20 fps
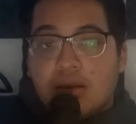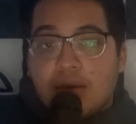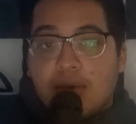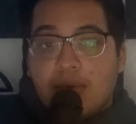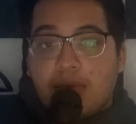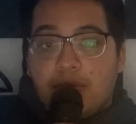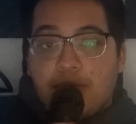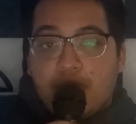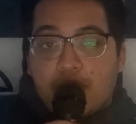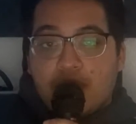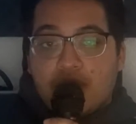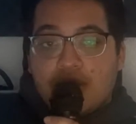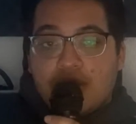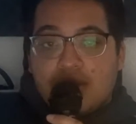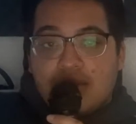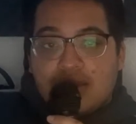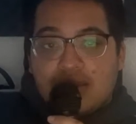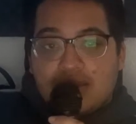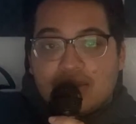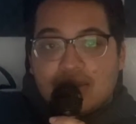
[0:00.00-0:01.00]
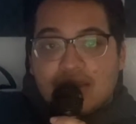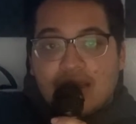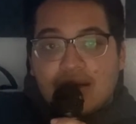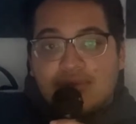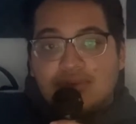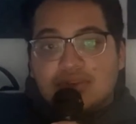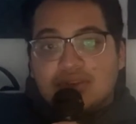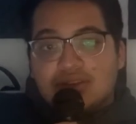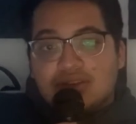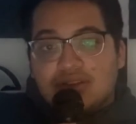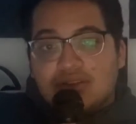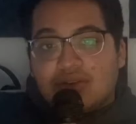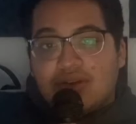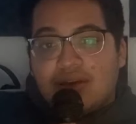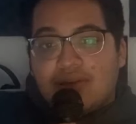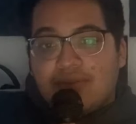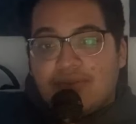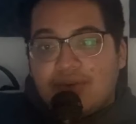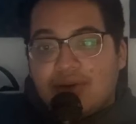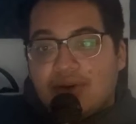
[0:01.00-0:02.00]
But that was still, I
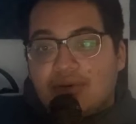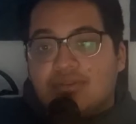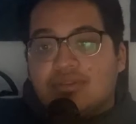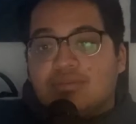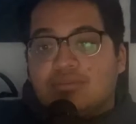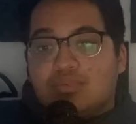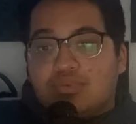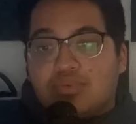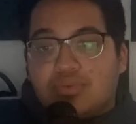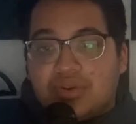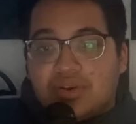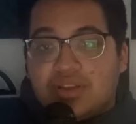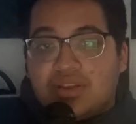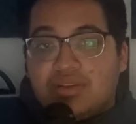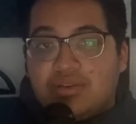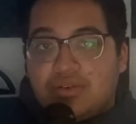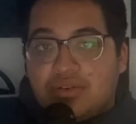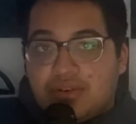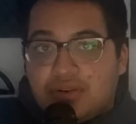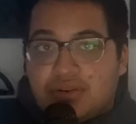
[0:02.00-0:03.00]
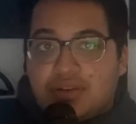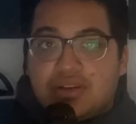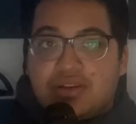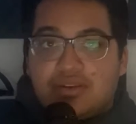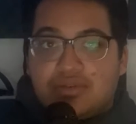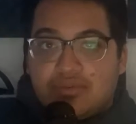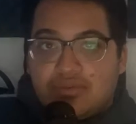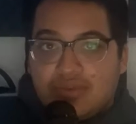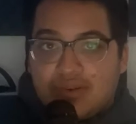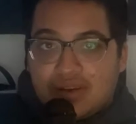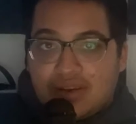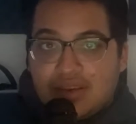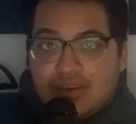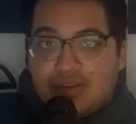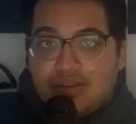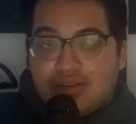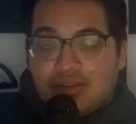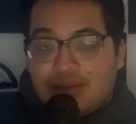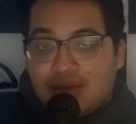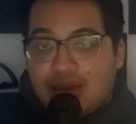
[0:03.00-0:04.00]
felt, pretty dark and
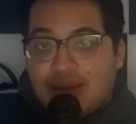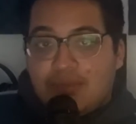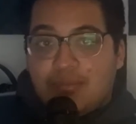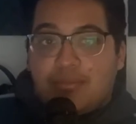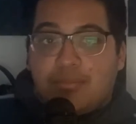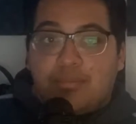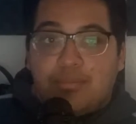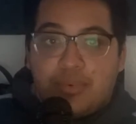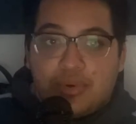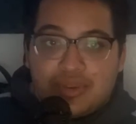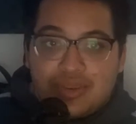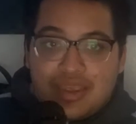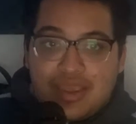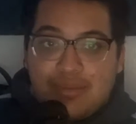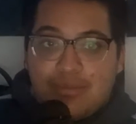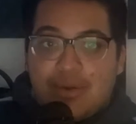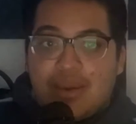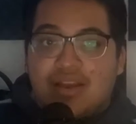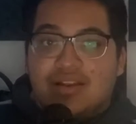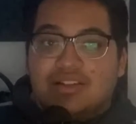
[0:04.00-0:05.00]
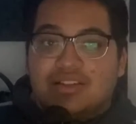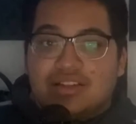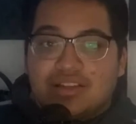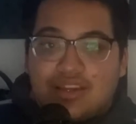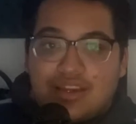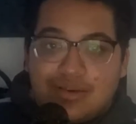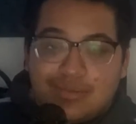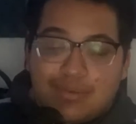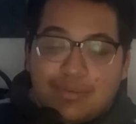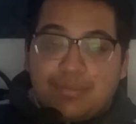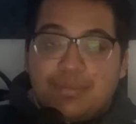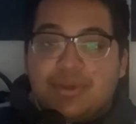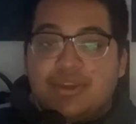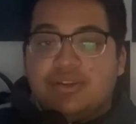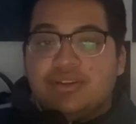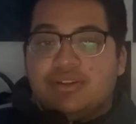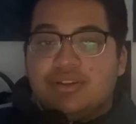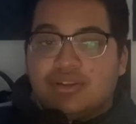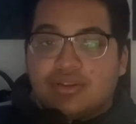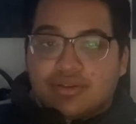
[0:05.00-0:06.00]
gritty. But they managed to keep it
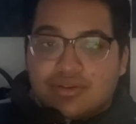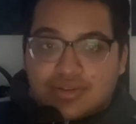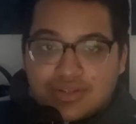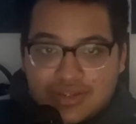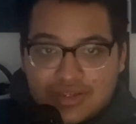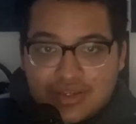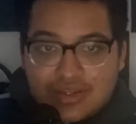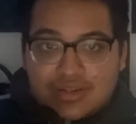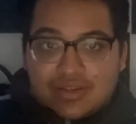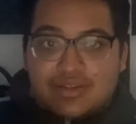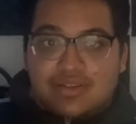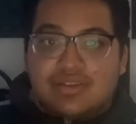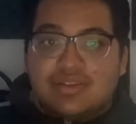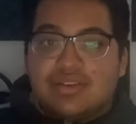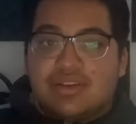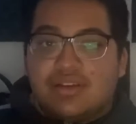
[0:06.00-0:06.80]
PG-13 and stuff,